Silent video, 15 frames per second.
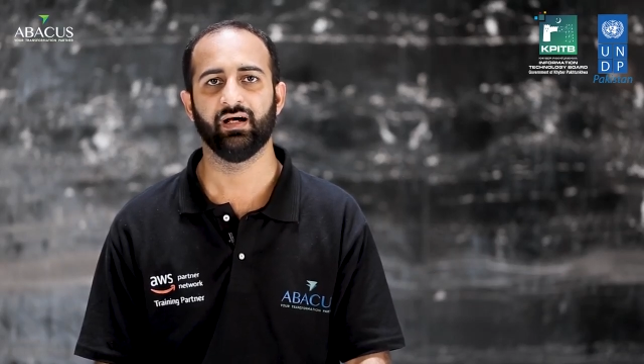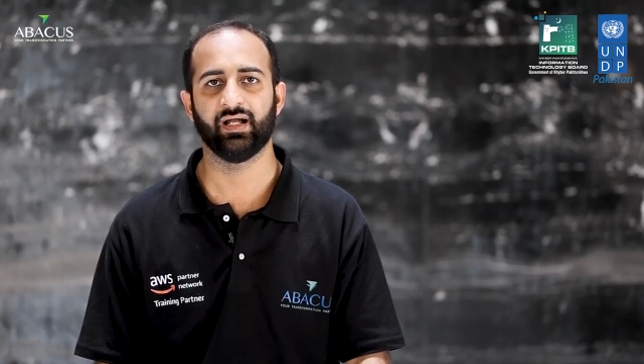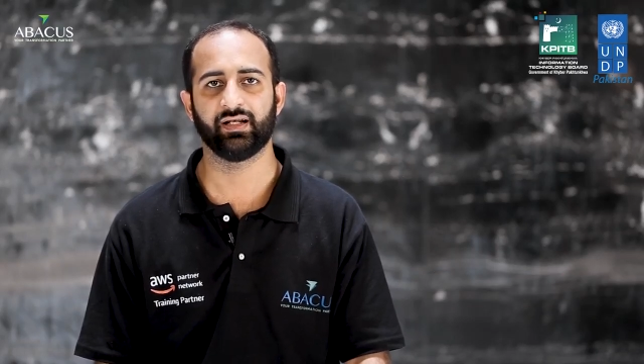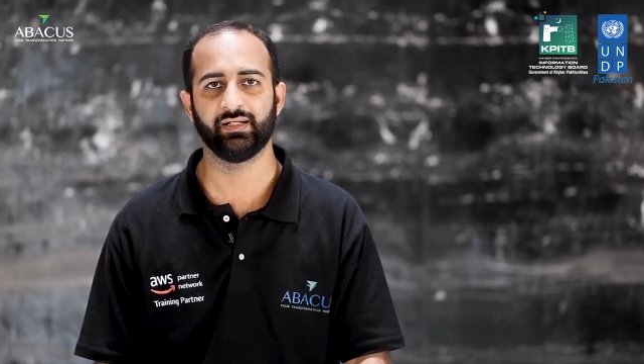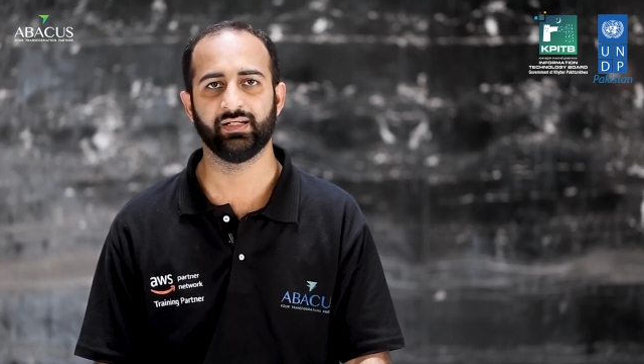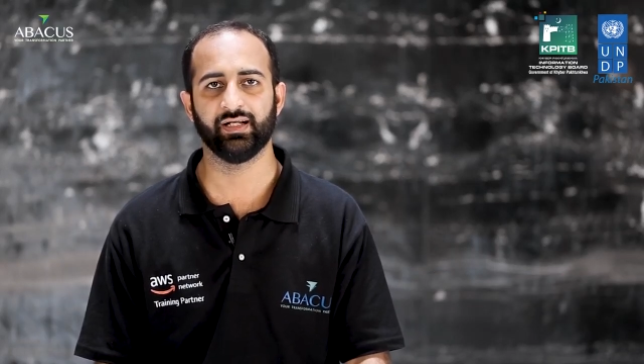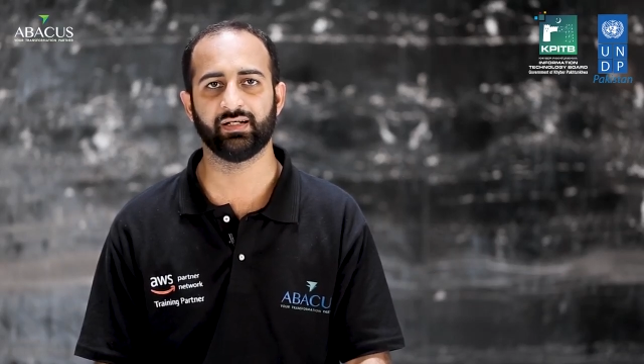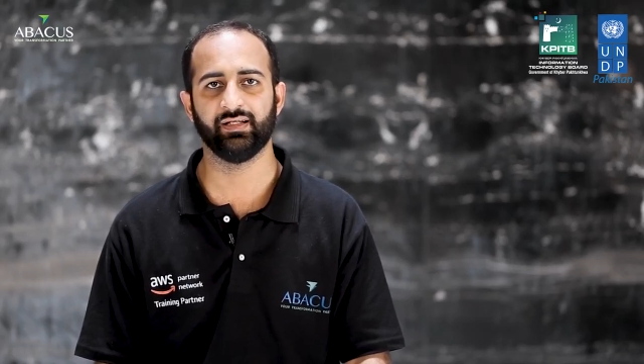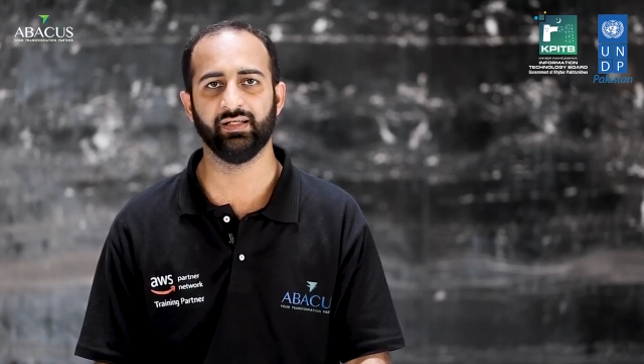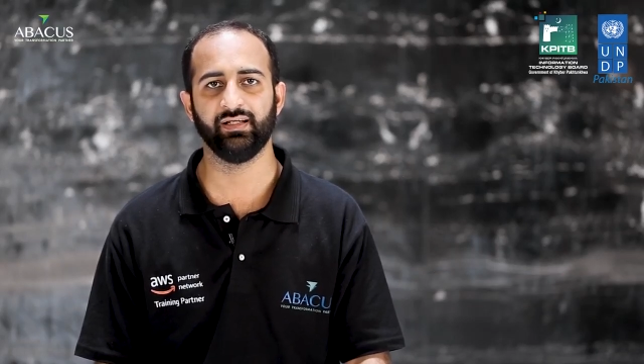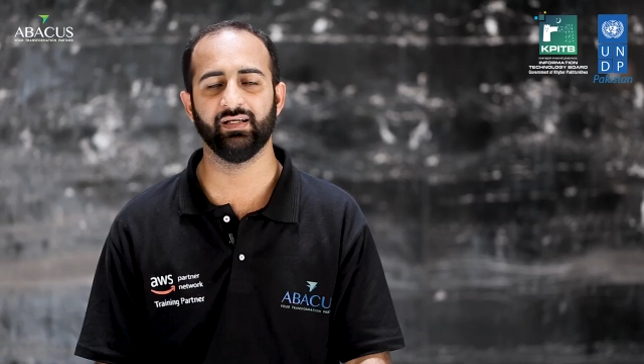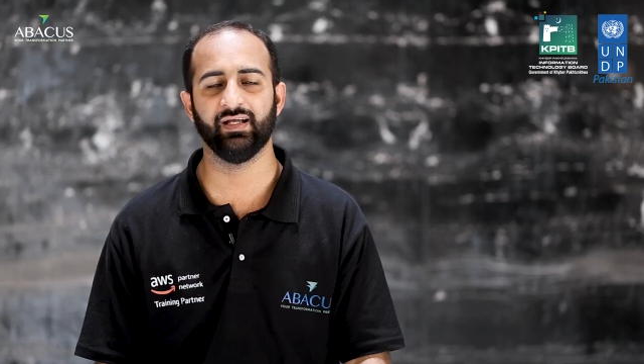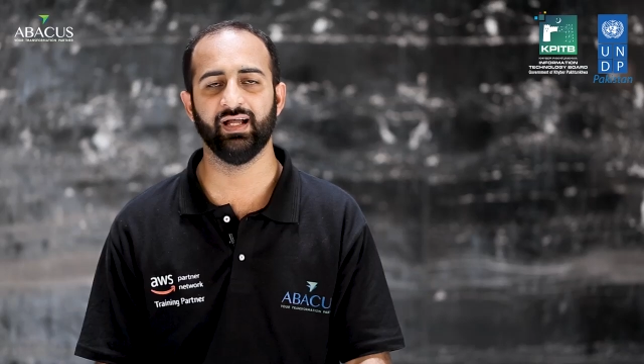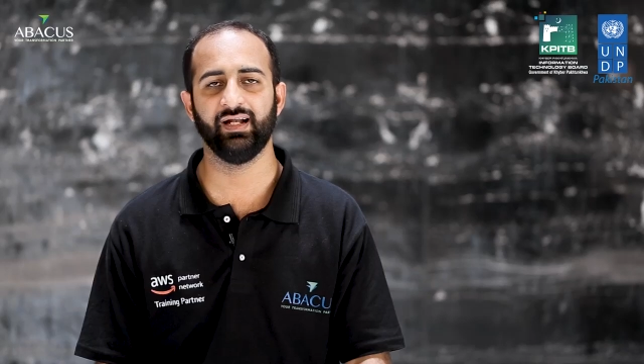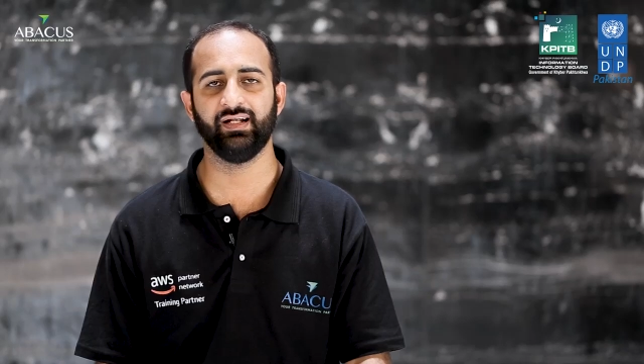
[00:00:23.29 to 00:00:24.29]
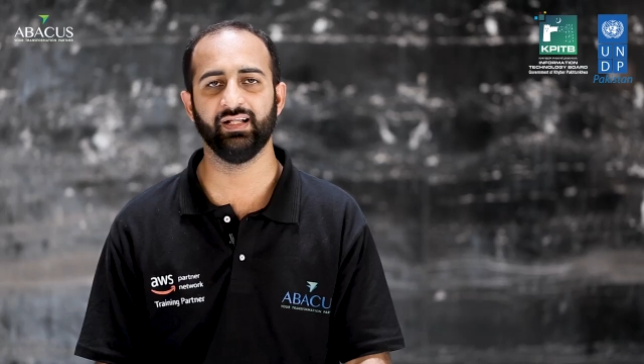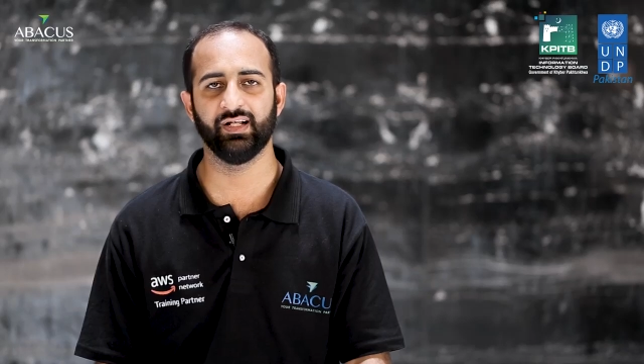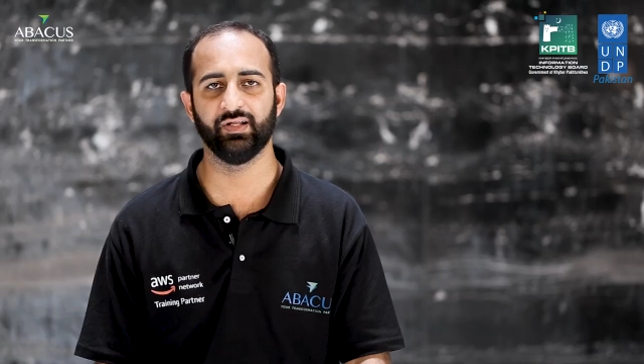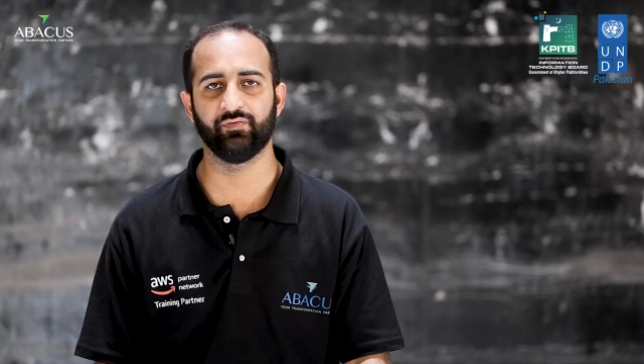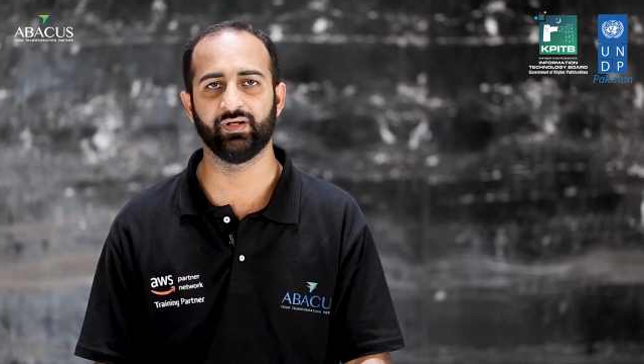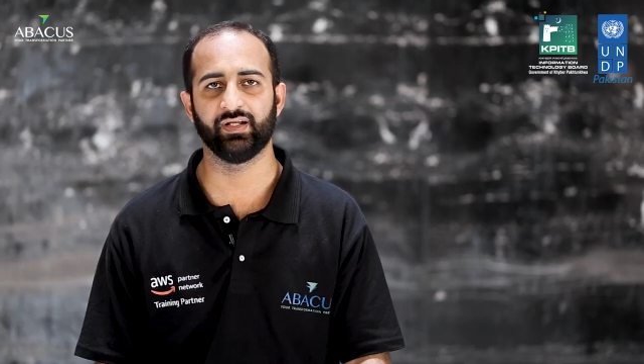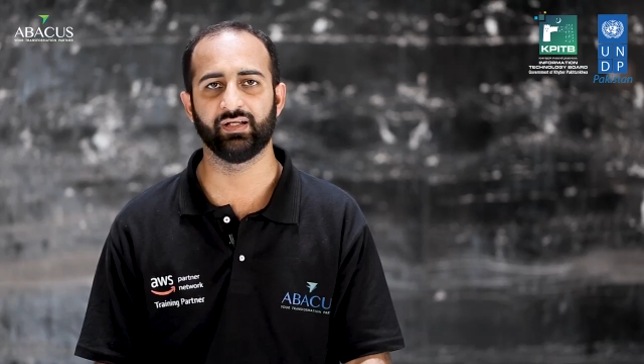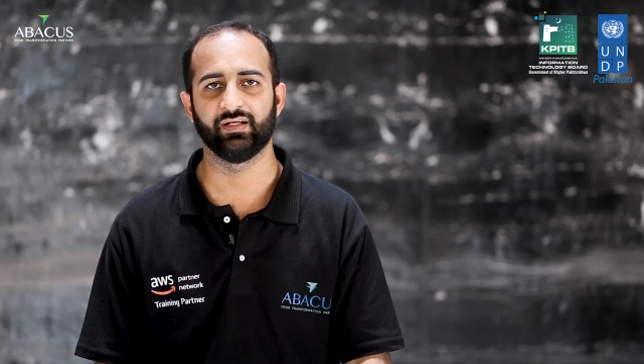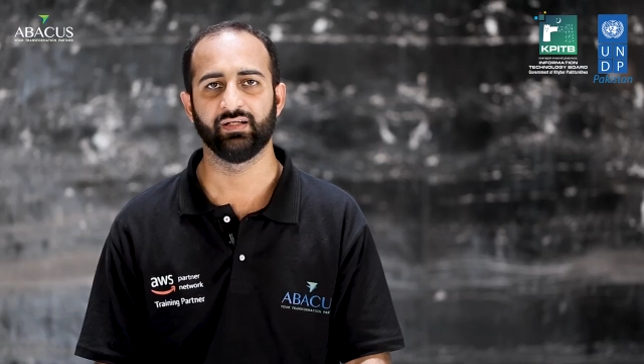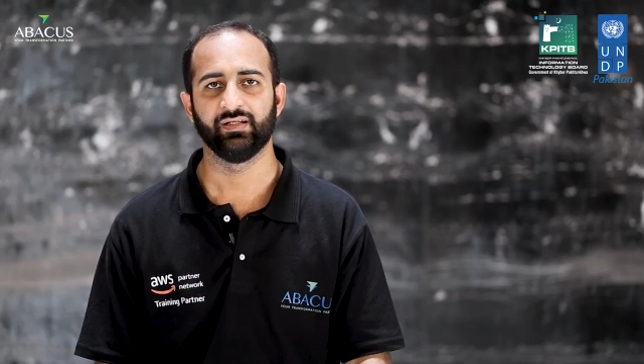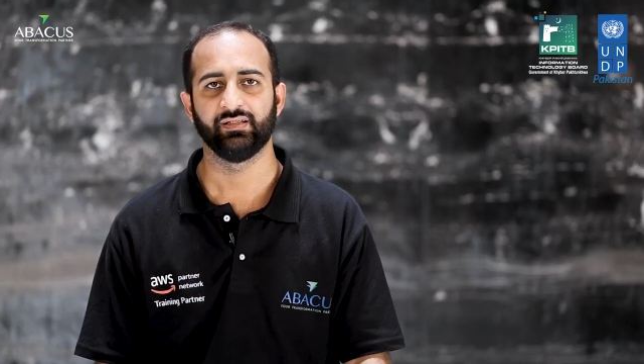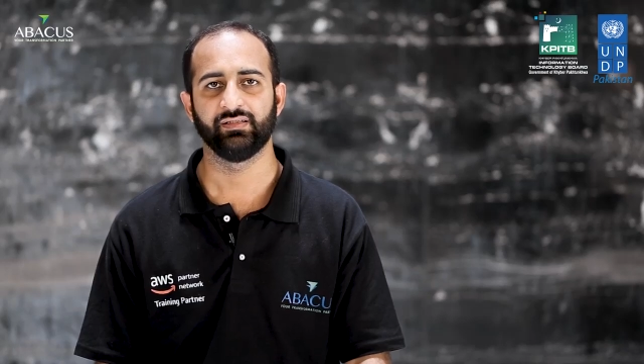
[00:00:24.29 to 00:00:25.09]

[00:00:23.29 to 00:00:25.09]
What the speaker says: architecting and delivering